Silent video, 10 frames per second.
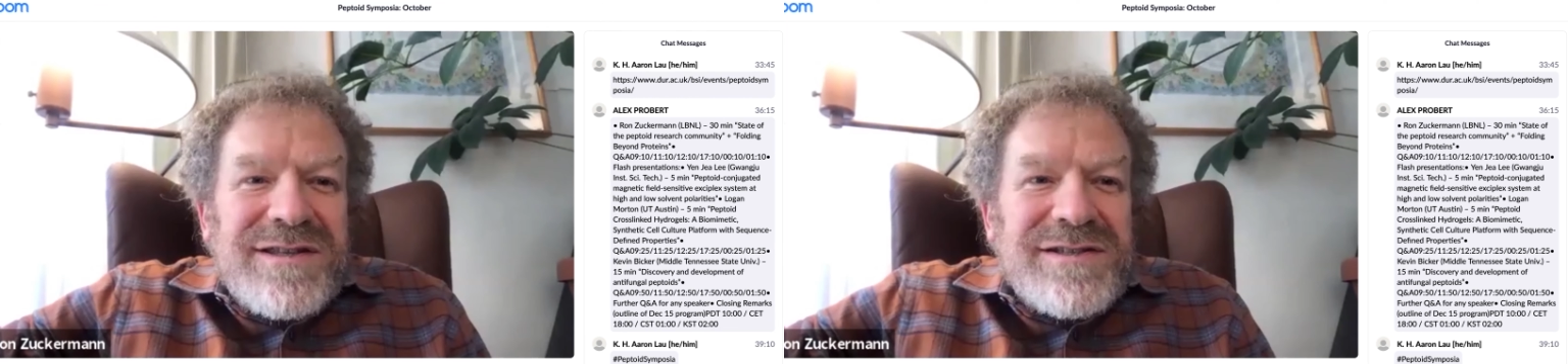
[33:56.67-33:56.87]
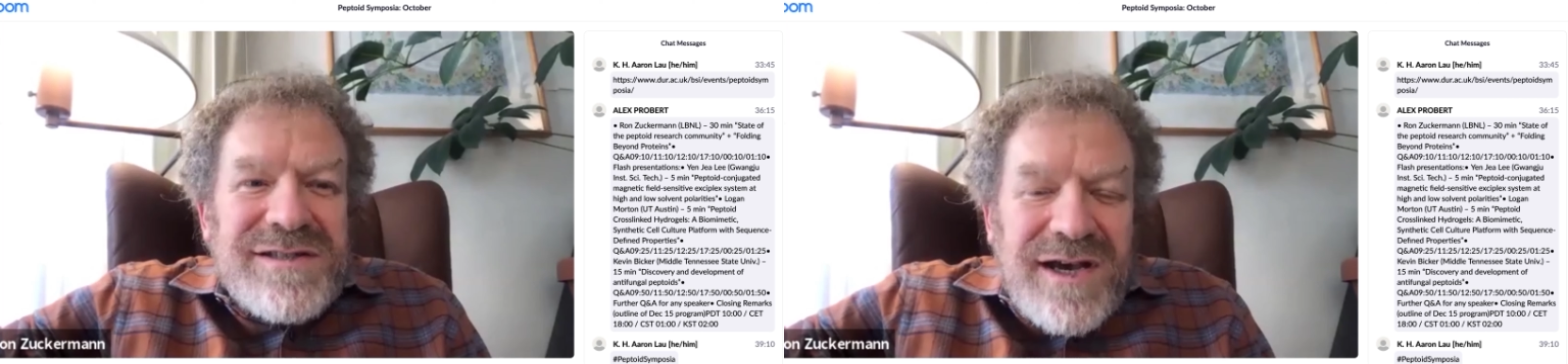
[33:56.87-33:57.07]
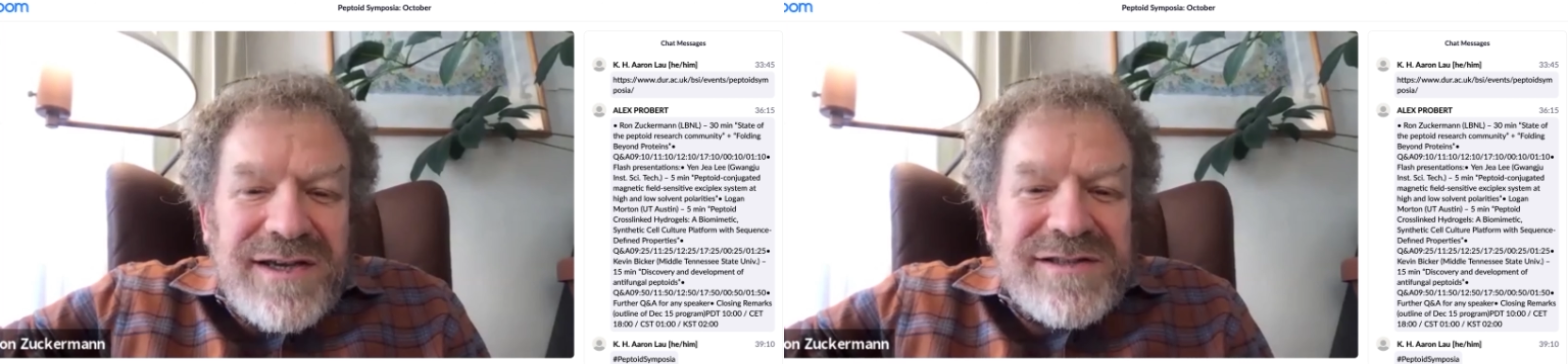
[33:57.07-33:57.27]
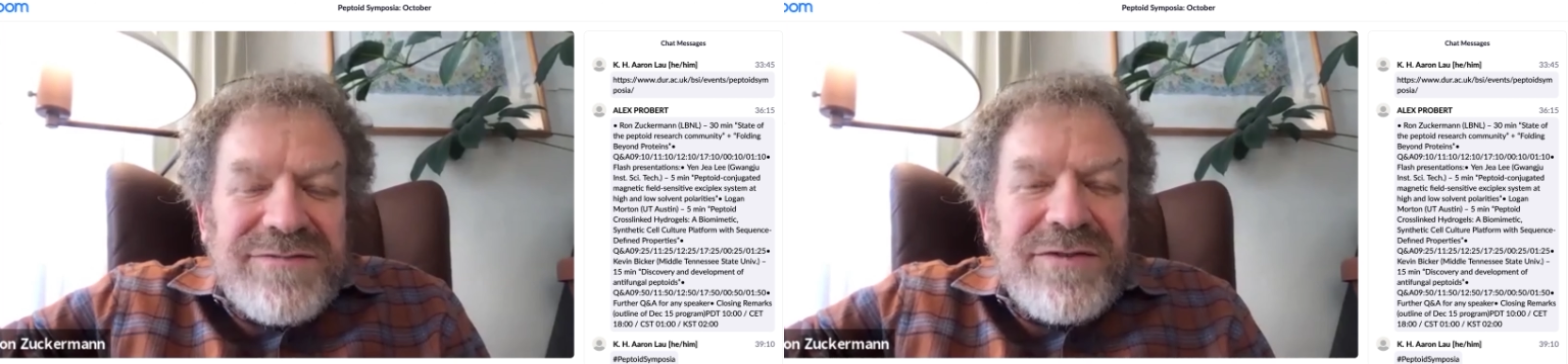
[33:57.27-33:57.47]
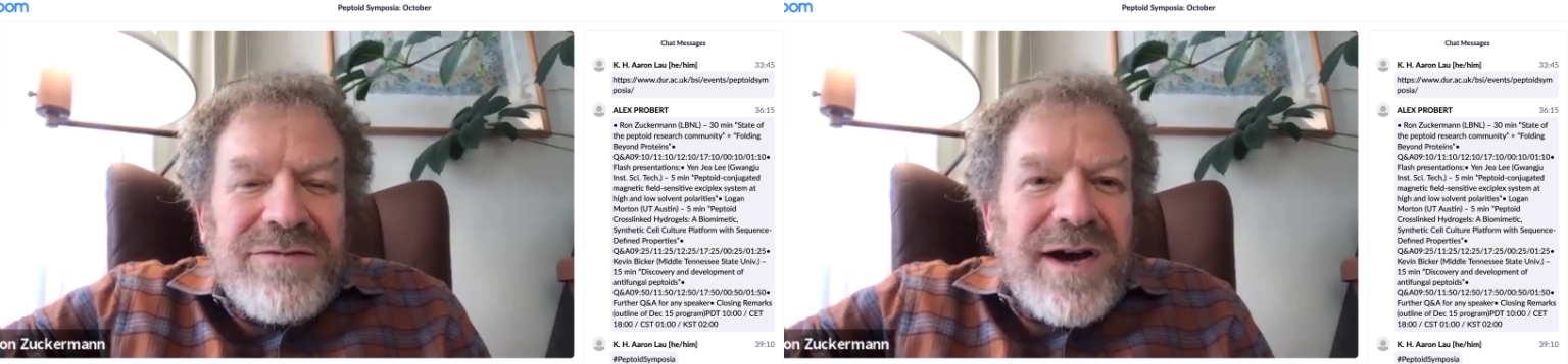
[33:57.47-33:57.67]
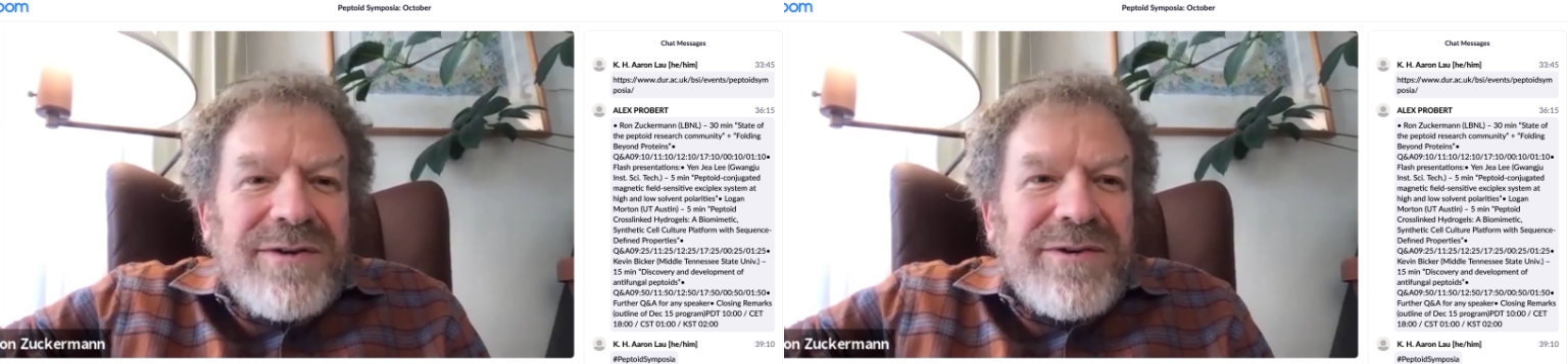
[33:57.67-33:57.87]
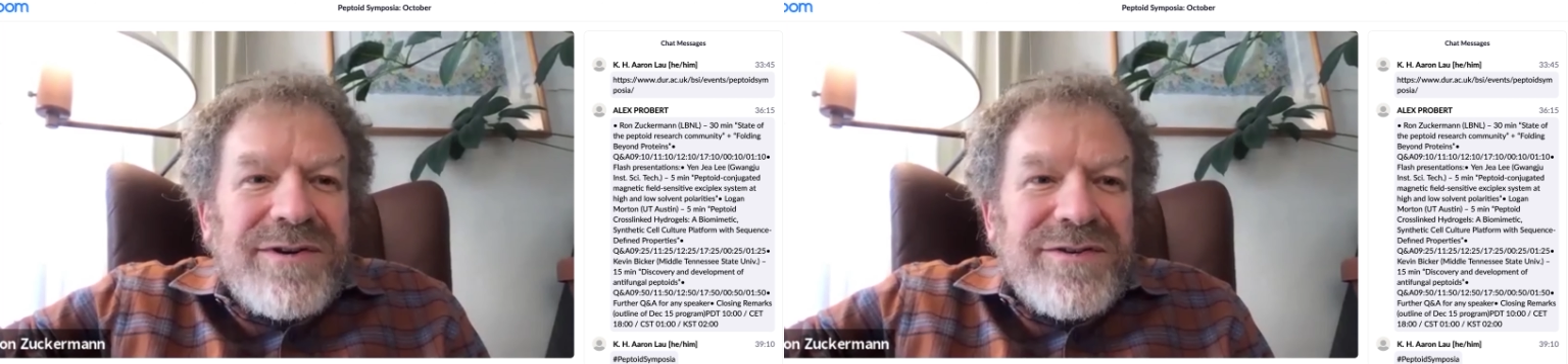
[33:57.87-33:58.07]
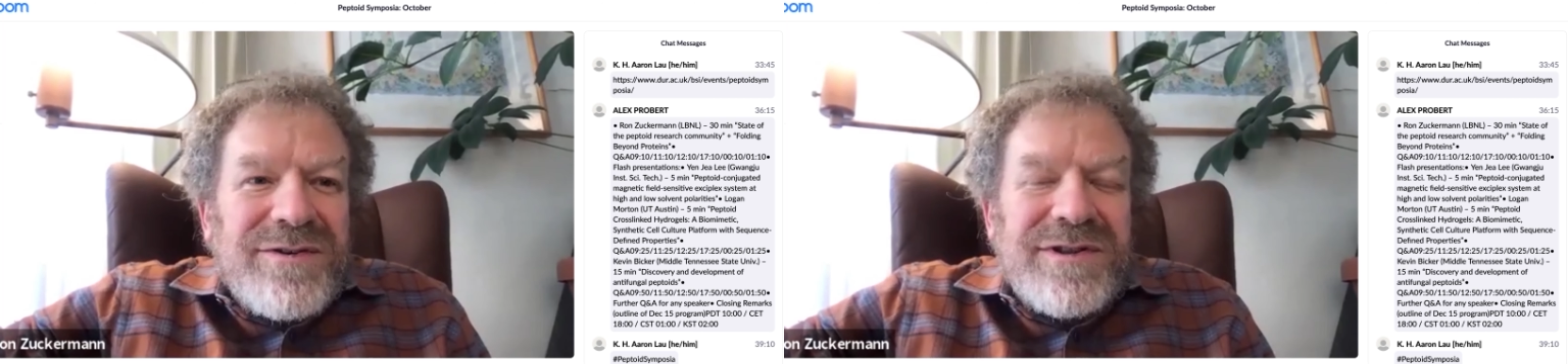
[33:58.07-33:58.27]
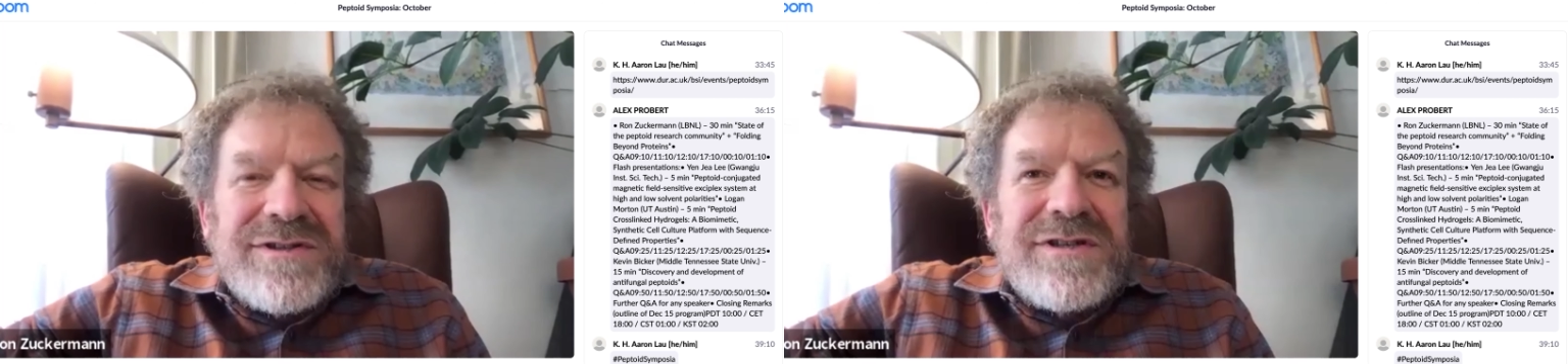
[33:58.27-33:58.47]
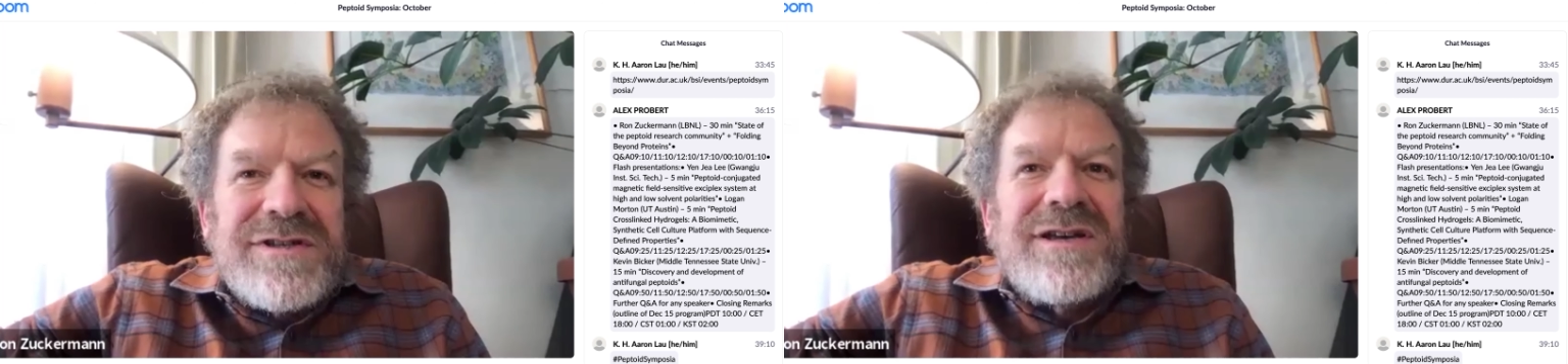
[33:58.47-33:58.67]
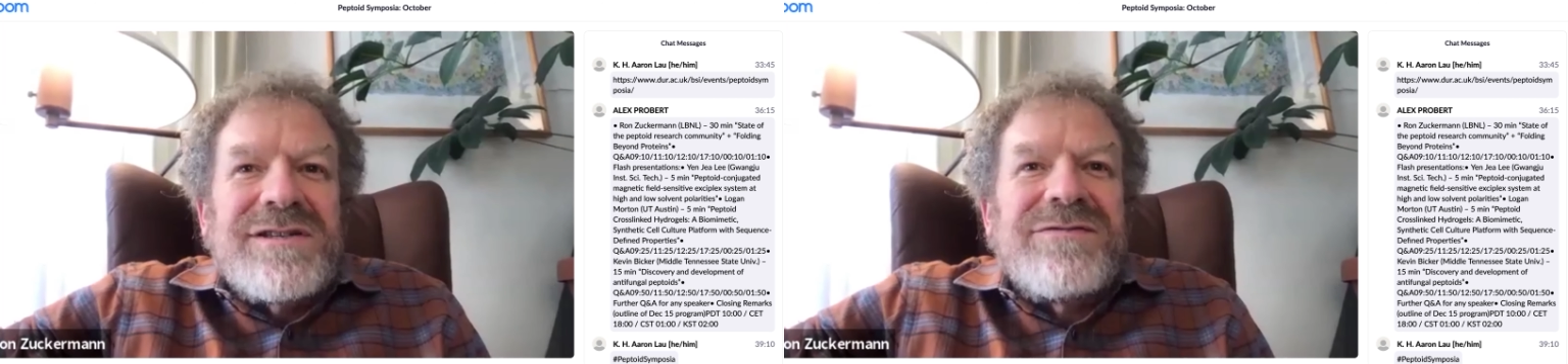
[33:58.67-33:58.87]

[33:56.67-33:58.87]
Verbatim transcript: the size of a virus or the size